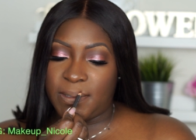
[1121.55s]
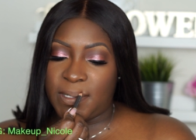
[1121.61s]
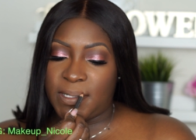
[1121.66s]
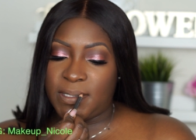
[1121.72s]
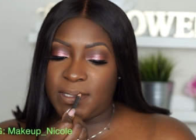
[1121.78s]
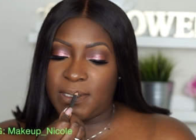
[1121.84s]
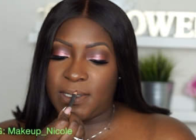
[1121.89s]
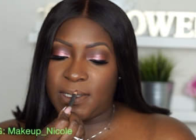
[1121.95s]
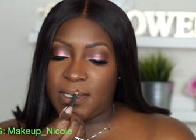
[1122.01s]

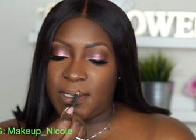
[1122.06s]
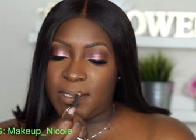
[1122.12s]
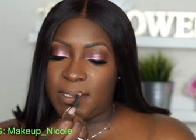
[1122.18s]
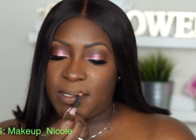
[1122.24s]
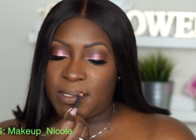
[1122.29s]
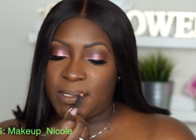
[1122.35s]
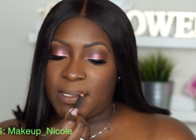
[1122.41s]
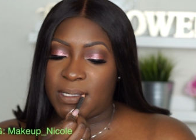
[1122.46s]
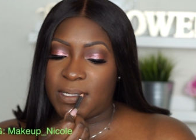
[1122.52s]
That's a
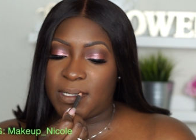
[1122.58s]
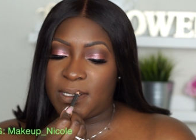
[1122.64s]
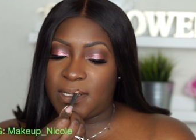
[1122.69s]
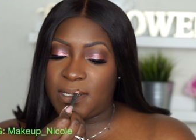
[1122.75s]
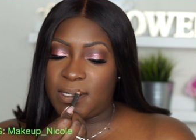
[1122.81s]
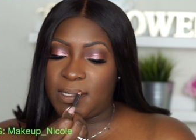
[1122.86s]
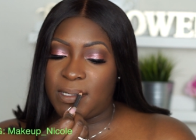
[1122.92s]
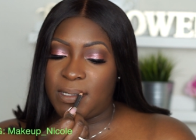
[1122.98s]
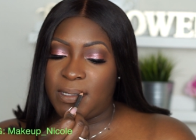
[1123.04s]
nice,
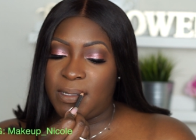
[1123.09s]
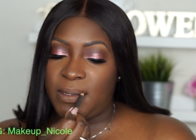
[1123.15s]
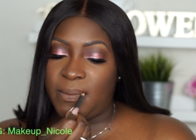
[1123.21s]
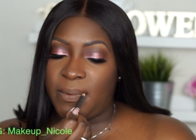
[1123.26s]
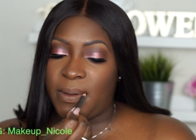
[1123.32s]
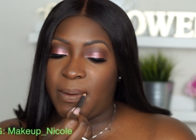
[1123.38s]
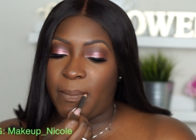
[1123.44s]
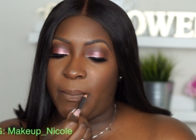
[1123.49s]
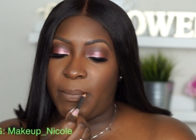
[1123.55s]
a little
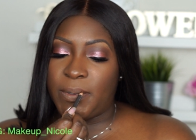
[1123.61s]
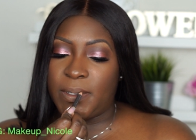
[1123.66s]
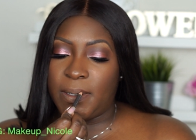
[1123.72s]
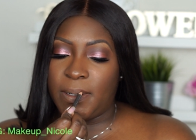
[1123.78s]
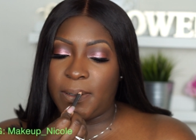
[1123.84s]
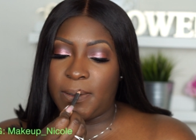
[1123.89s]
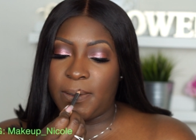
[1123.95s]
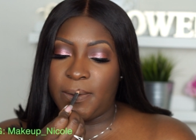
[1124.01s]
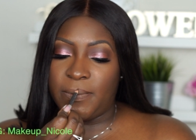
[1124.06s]
bit
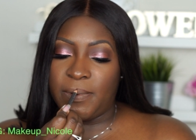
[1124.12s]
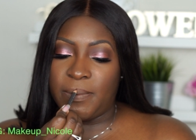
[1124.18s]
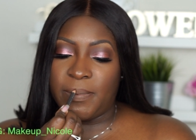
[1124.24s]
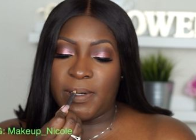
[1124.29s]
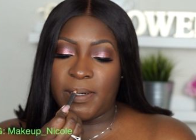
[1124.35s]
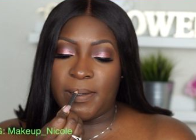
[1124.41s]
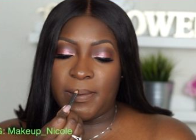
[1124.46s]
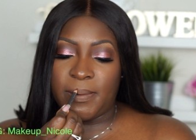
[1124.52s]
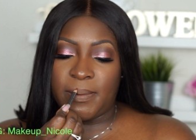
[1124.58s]
darker of a
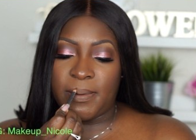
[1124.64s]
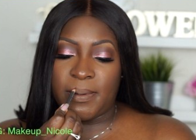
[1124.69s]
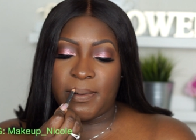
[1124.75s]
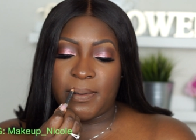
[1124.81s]
brown.